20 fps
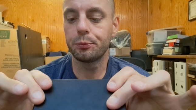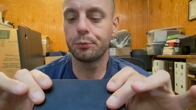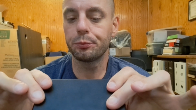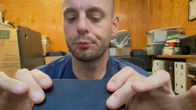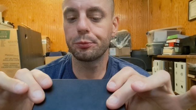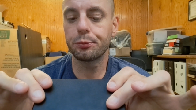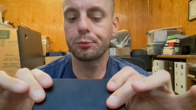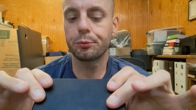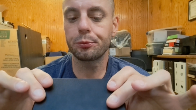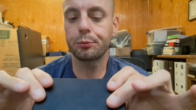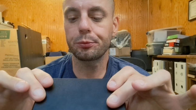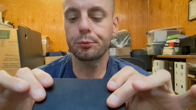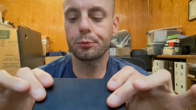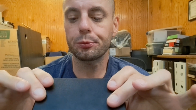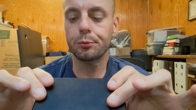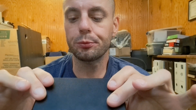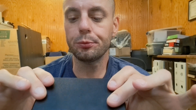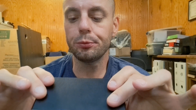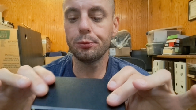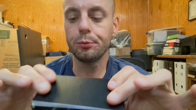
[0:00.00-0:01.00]

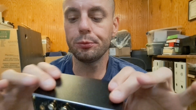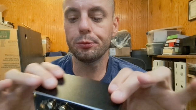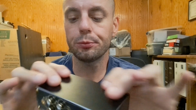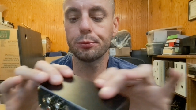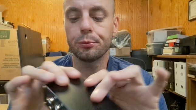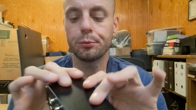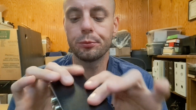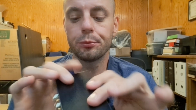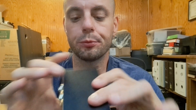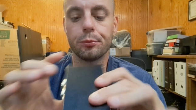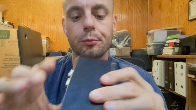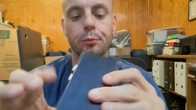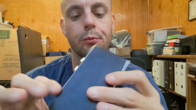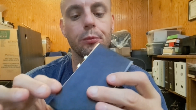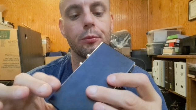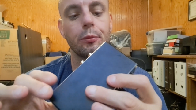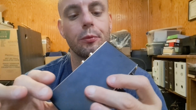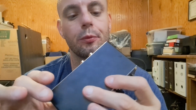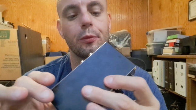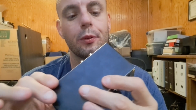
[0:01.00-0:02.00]

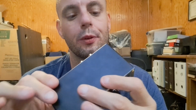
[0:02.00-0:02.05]
(silence)